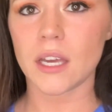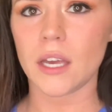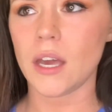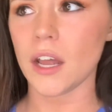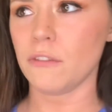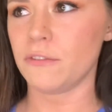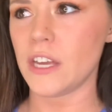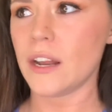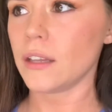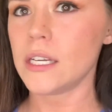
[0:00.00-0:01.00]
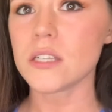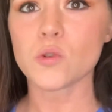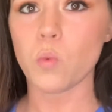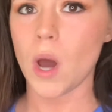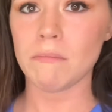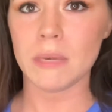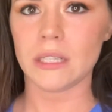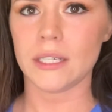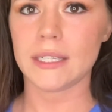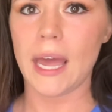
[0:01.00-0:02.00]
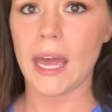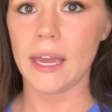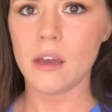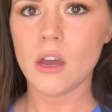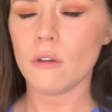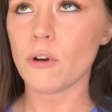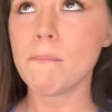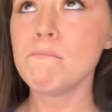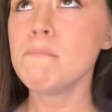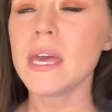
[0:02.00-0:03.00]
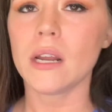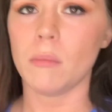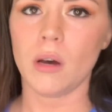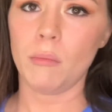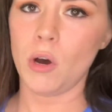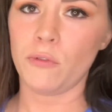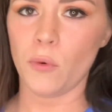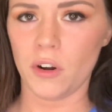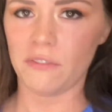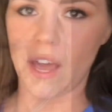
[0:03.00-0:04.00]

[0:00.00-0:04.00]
gonna feed at least one meal a day for a minimum of 4 to 5